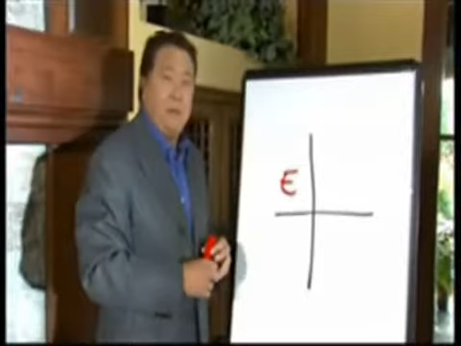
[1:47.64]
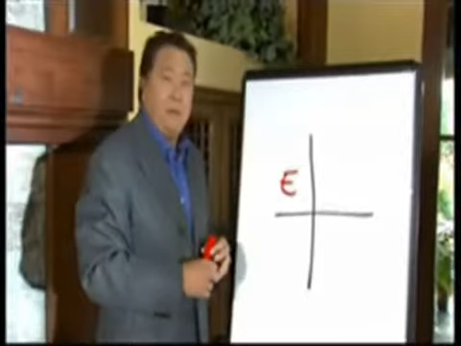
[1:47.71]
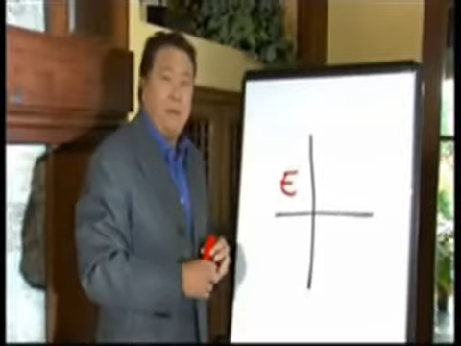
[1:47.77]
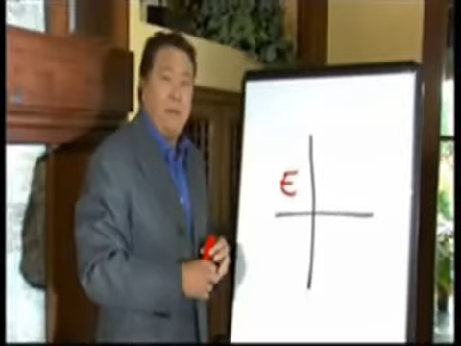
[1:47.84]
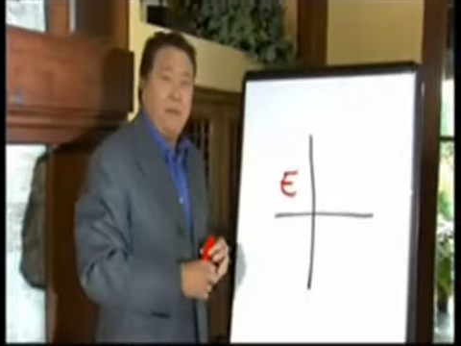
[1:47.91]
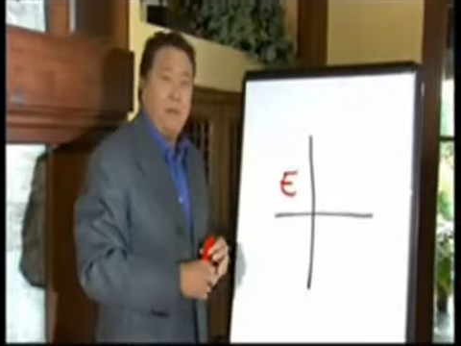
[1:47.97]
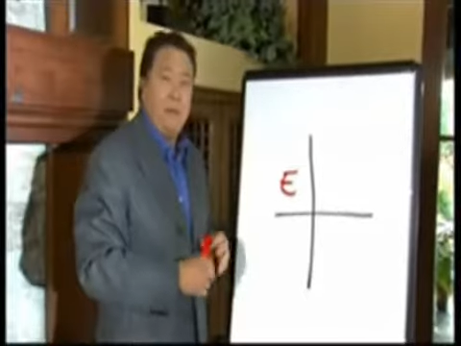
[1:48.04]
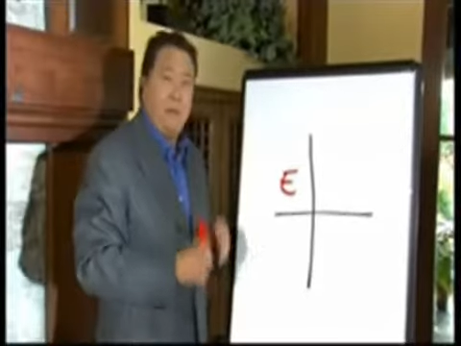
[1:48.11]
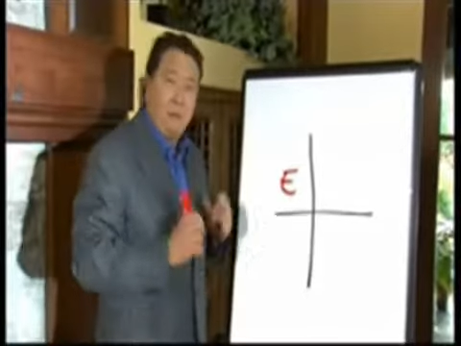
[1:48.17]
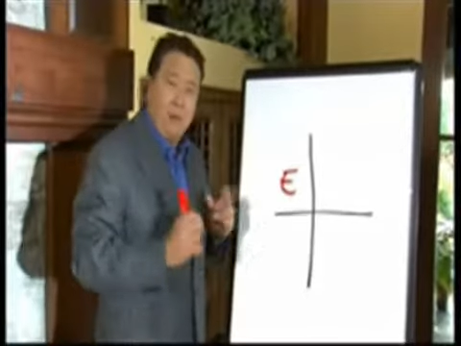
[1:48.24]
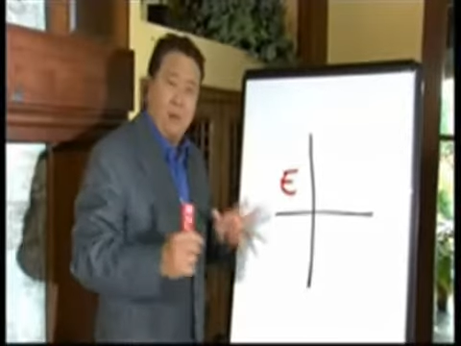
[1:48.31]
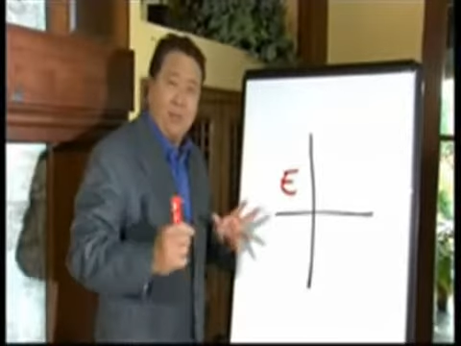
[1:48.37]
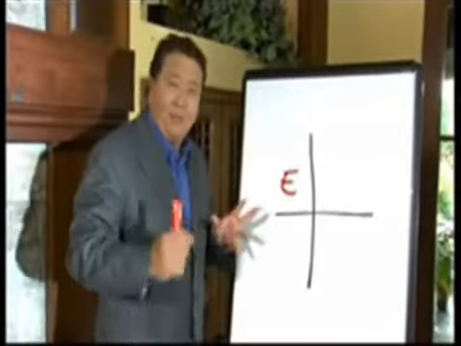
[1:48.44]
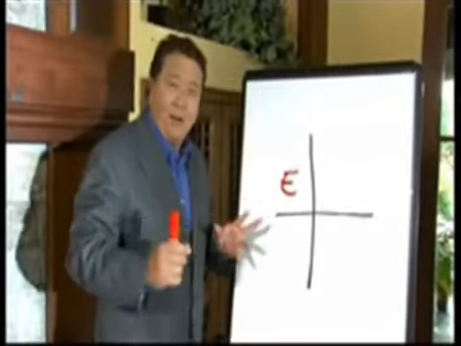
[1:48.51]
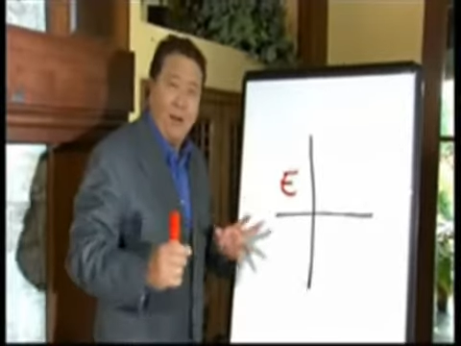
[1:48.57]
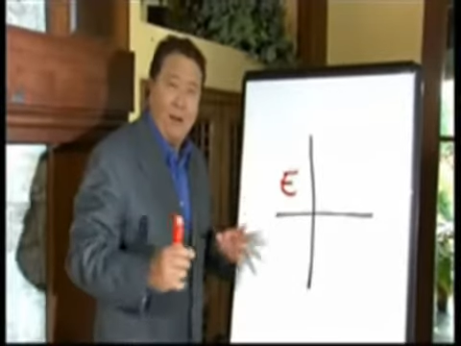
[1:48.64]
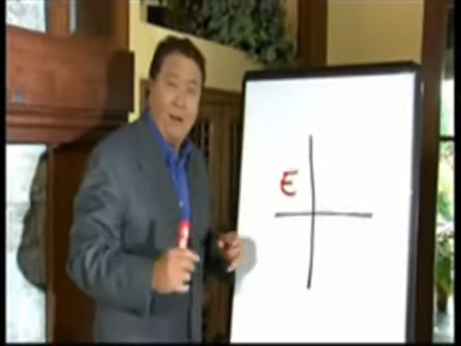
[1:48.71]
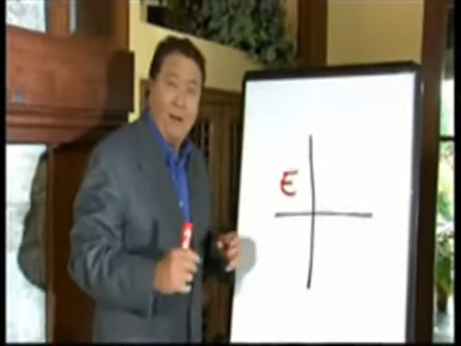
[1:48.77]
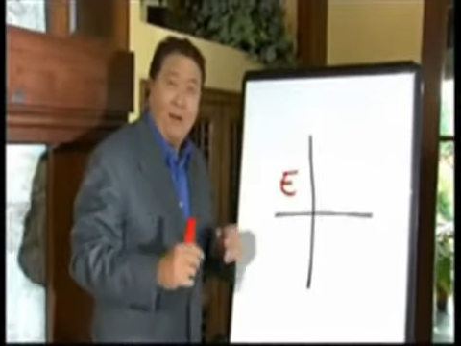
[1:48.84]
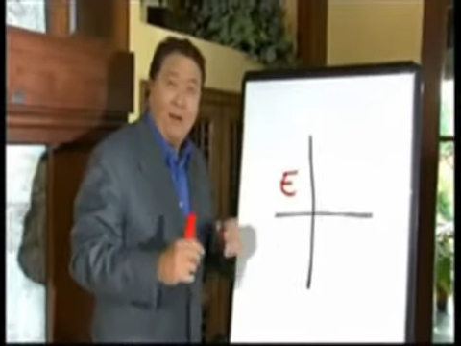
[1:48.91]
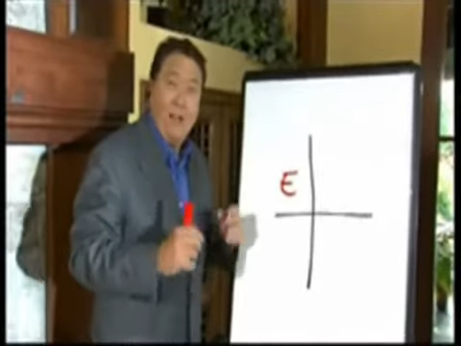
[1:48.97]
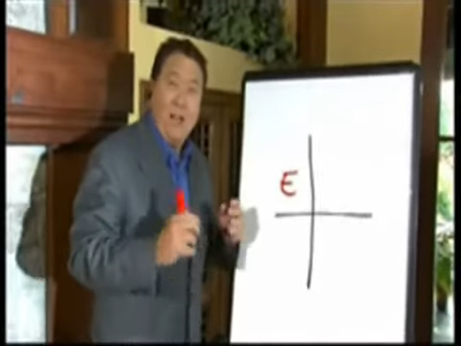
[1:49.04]
words. The words
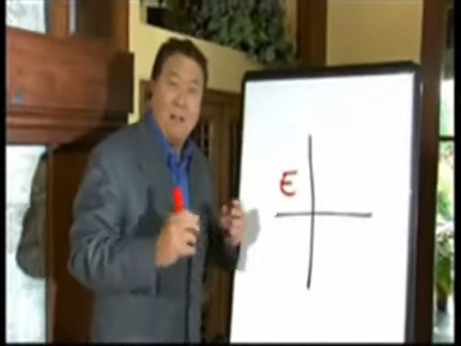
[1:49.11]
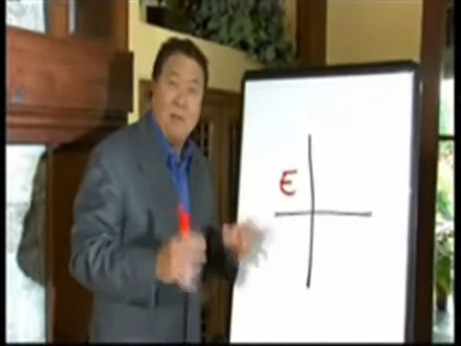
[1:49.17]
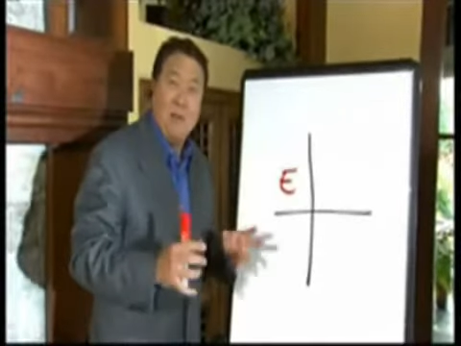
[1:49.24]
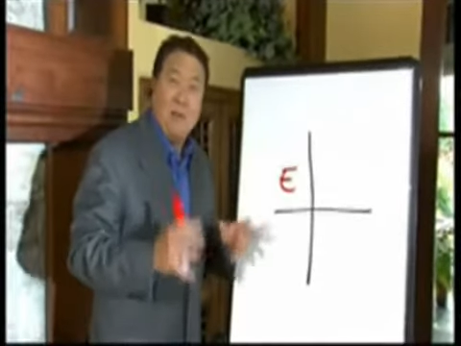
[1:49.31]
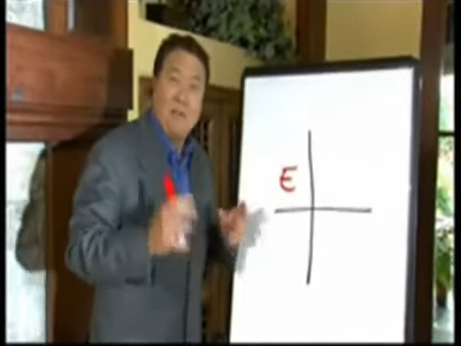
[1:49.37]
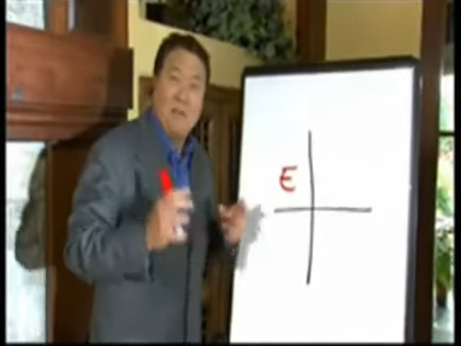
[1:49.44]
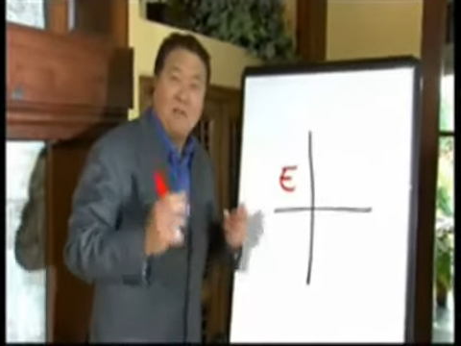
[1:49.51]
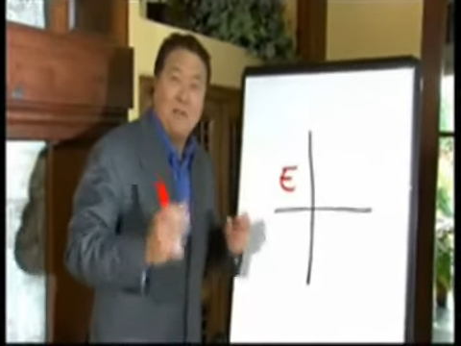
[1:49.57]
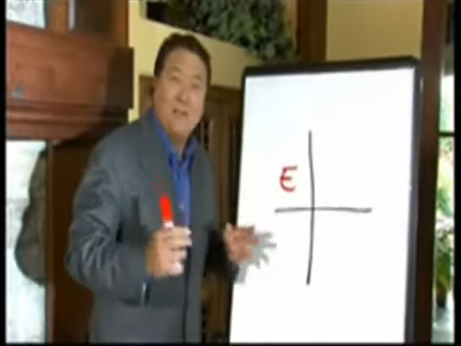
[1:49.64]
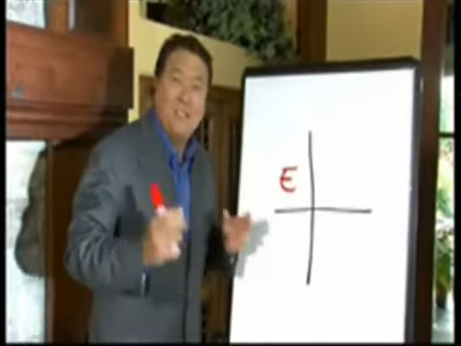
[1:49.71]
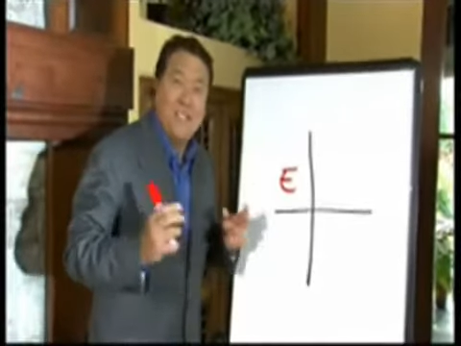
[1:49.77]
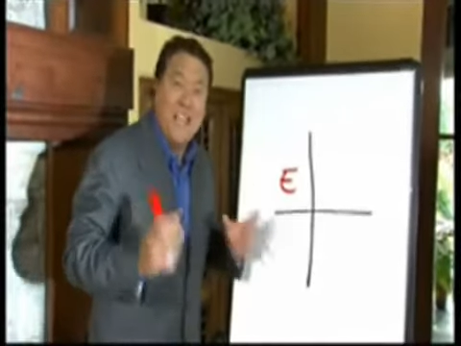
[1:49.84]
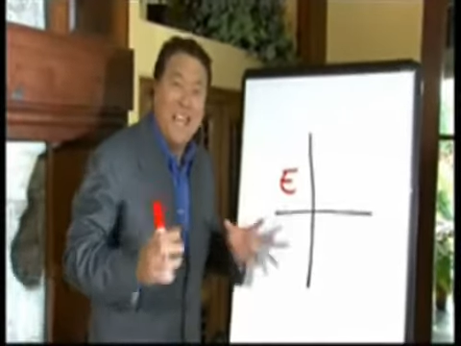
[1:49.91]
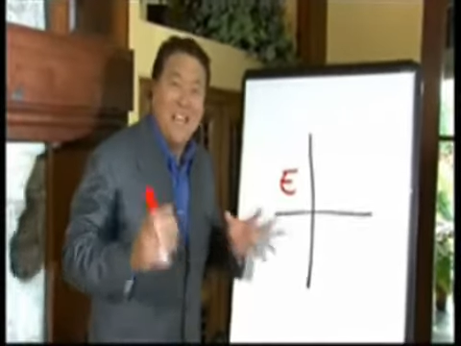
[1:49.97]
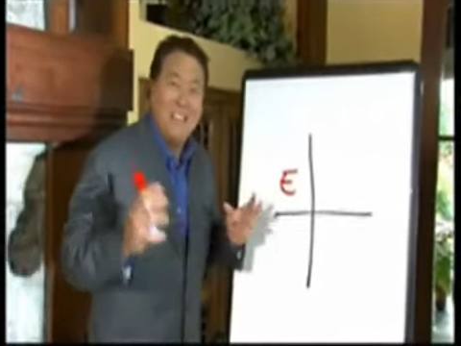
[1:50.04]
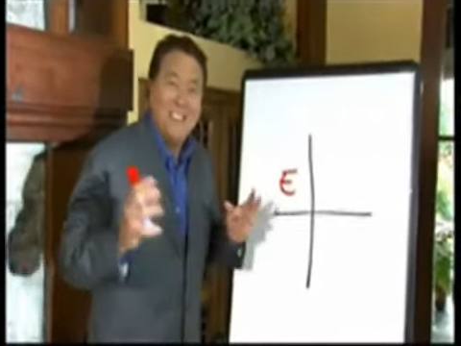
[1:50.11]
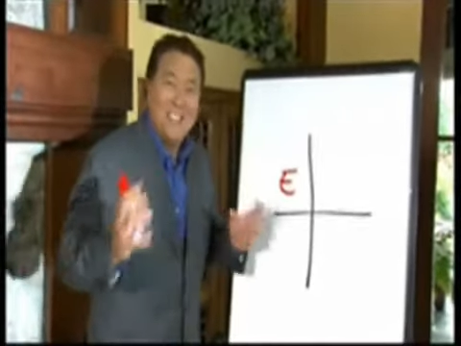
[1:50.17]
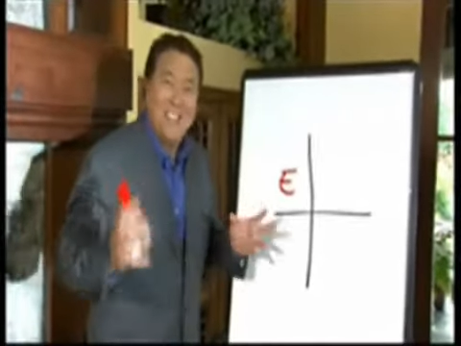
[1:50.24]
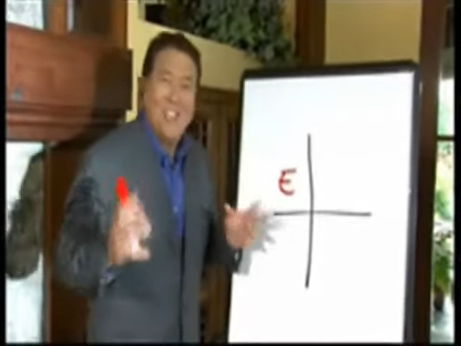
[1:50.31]
are, I'm looking for a safe,